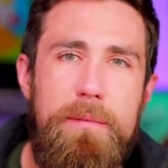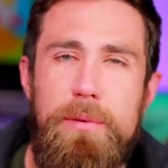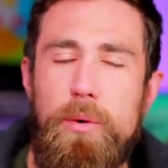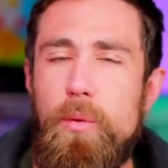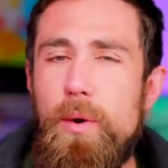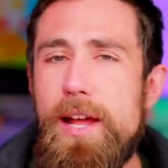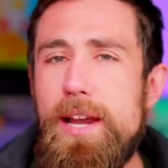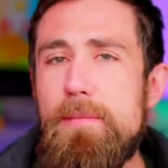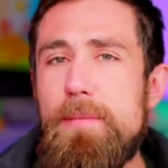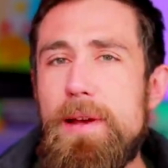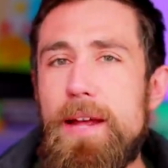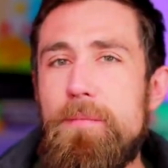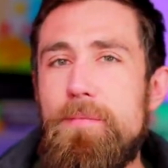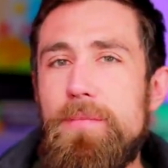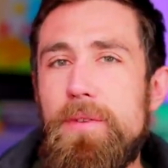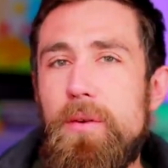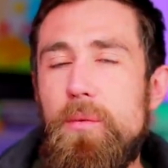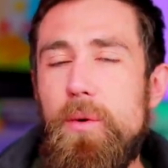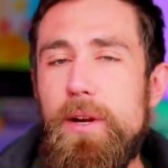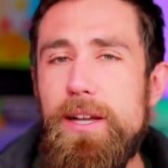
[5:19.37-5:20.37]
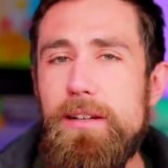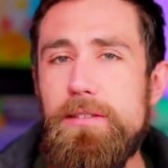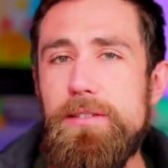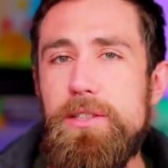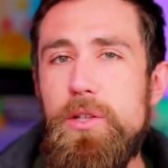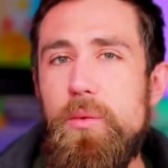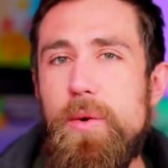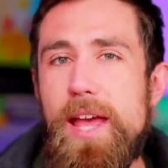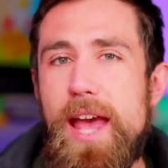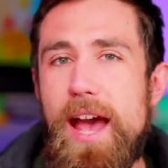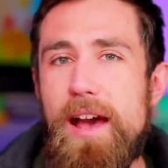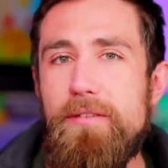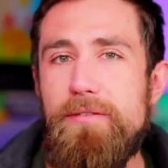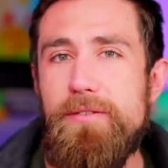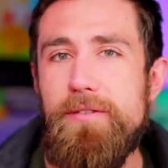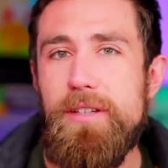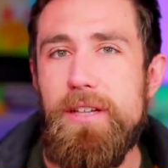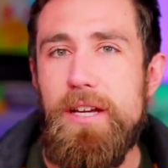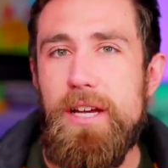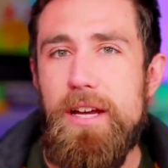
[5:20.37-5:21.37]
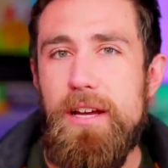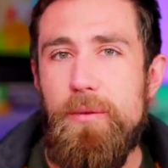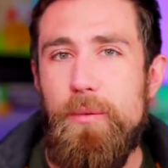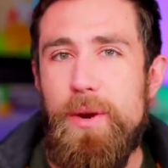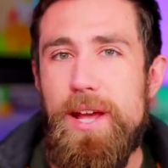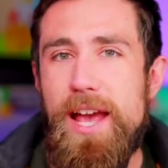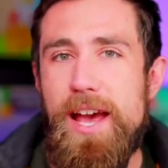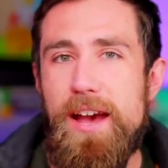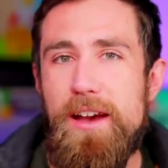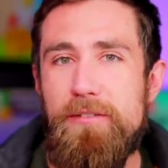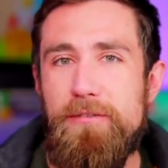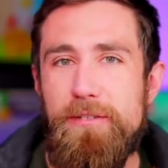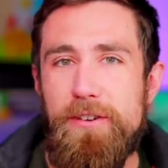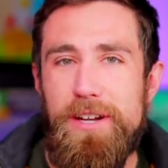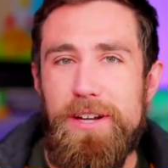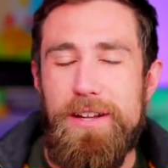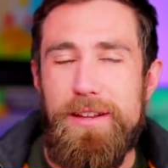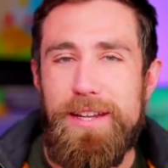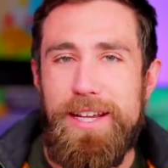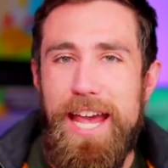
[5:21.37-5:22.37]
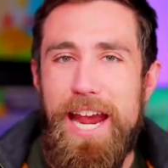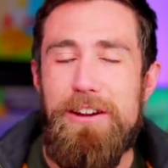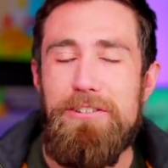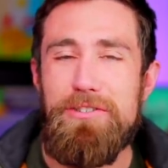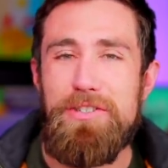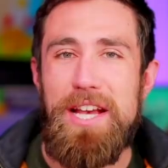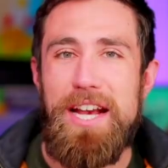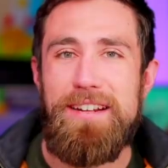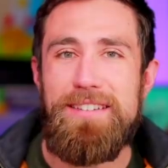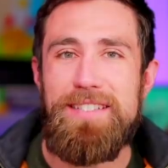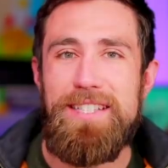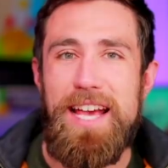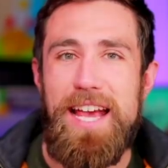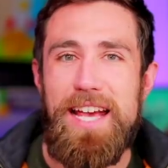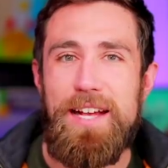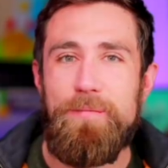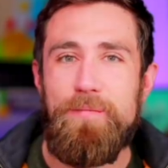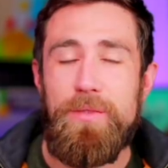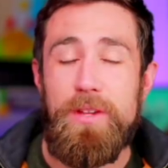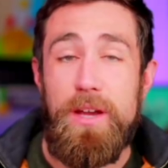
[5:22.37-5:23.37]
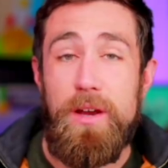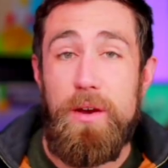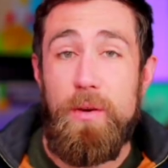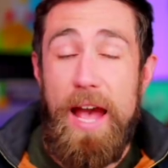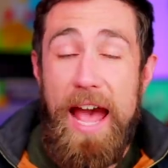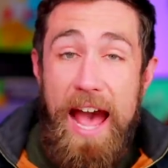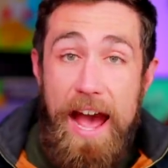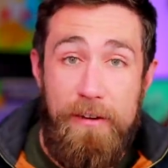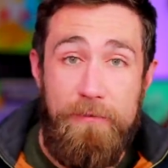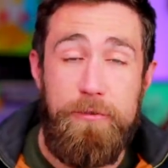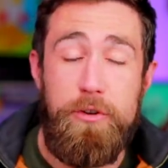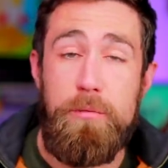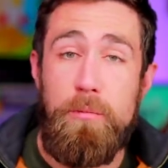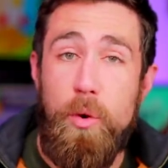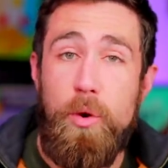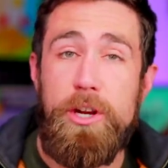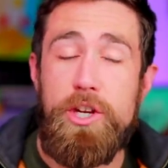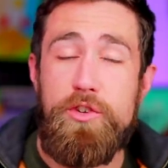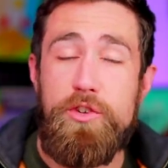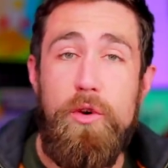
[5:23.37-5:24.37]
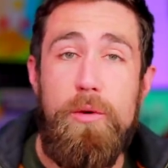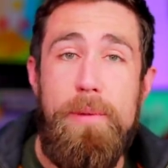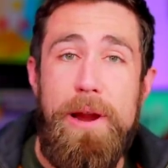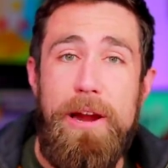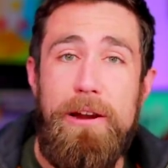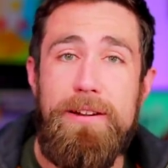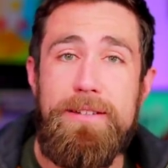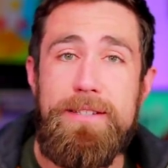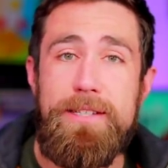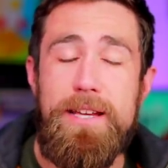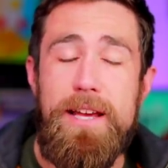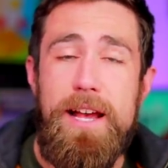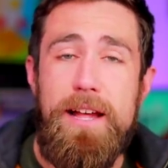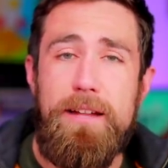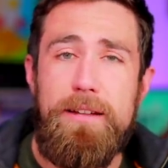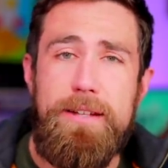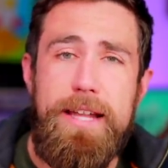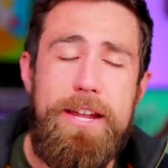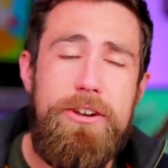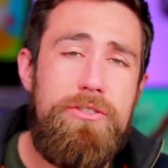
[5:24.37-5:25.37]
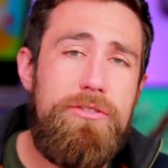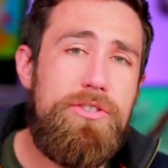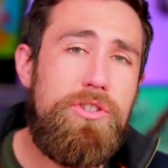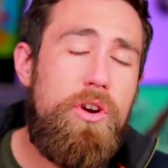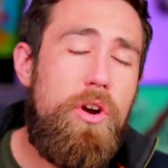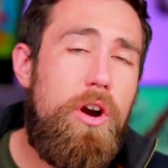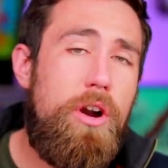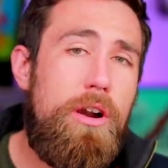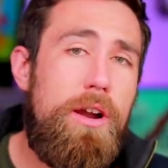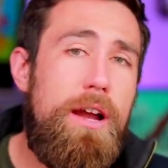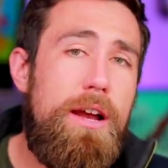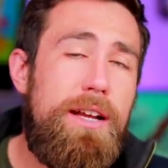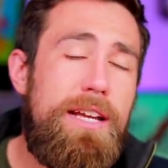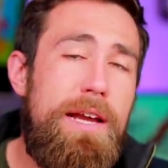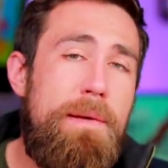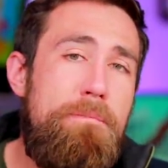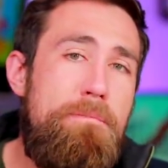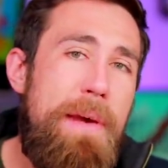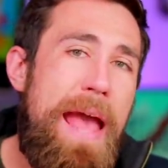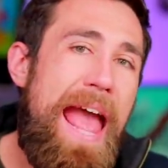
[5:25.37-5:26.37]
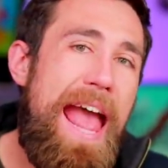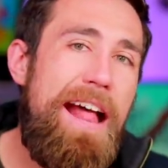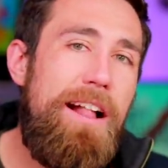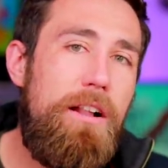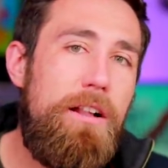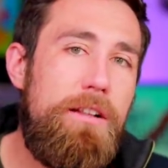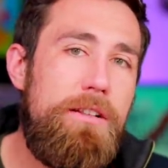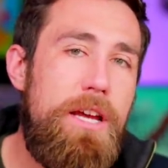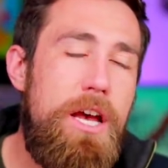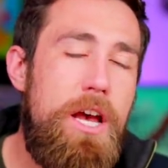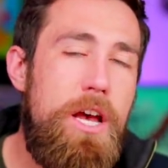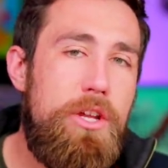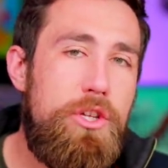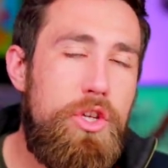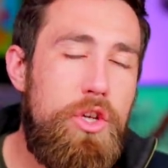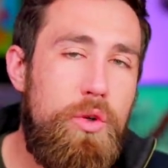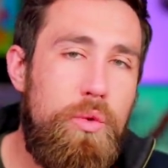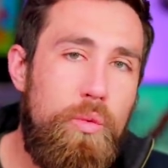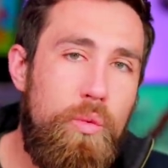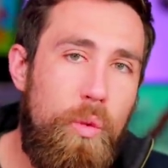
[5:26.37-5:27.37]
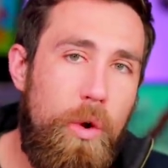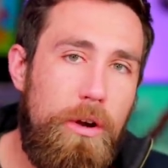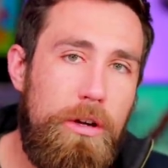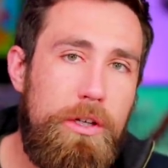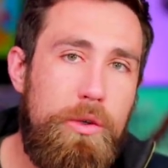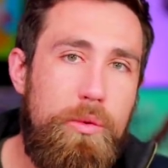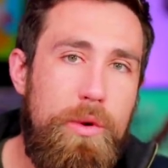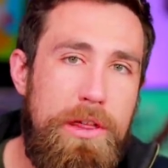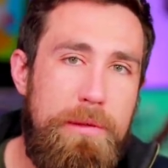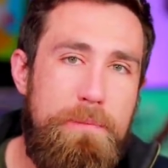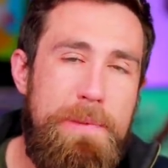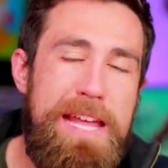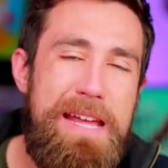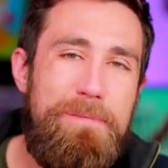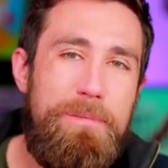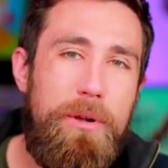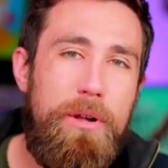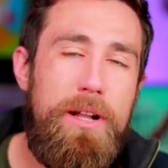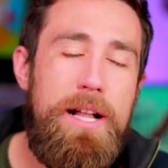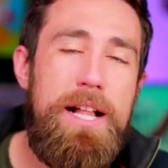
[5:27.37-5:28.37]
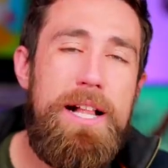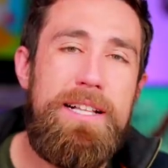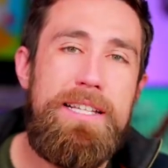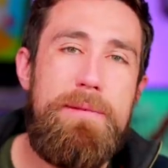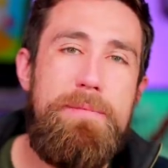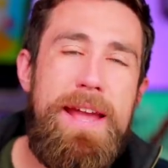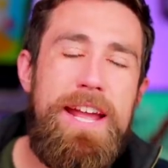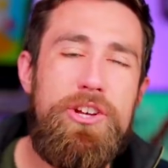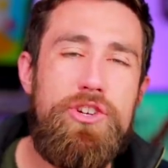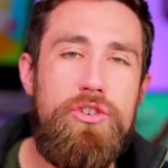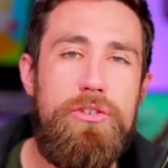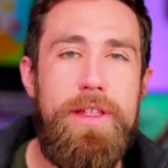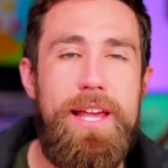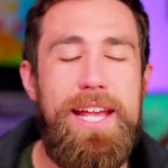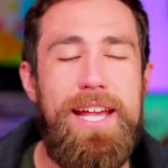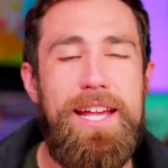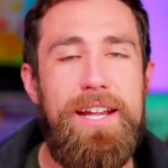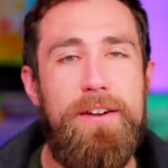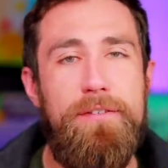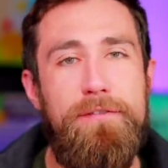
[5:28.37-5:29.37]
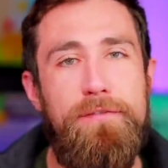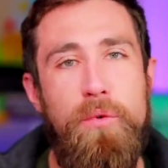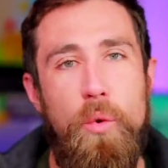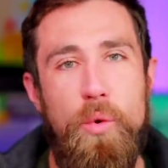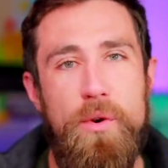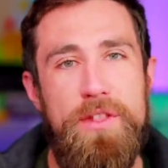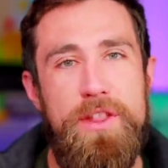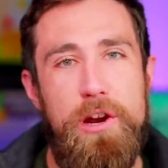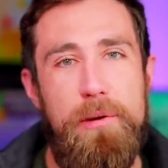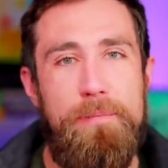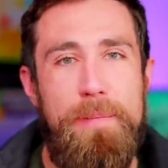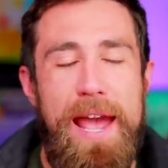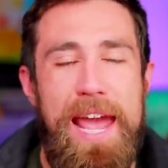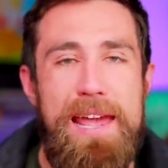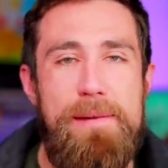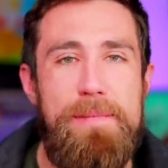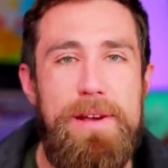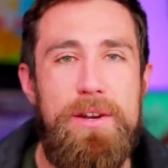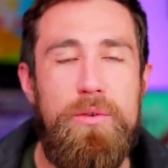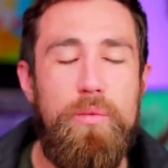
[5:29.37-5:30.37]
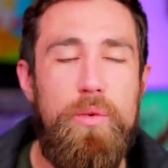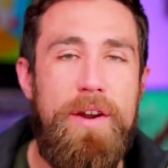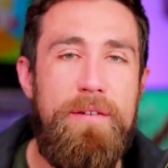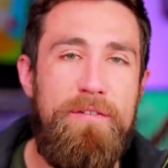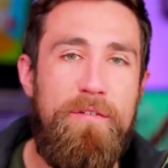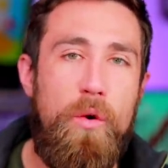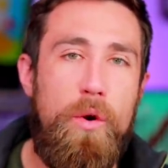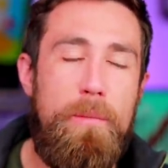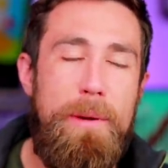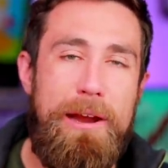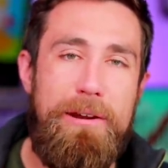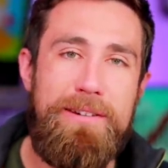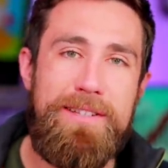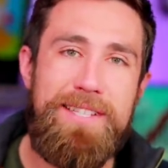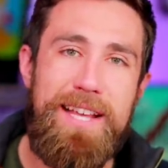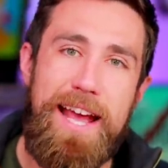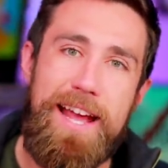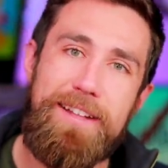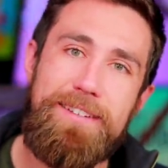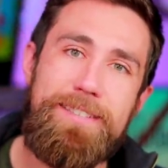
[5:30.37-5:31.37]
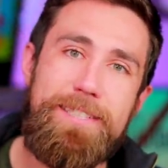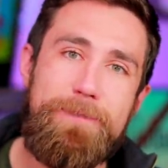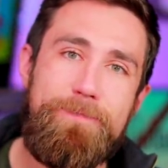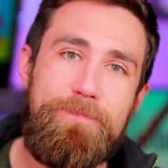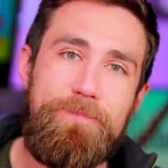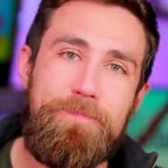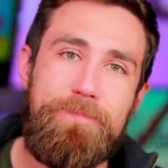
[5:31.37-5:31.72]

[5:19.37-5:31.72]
But wait a minute, what else do we have? We have the CARES Act saying after mortgage forbearance, lenders are compelled to work with people to make sure they can afford their payment when forbearance ends.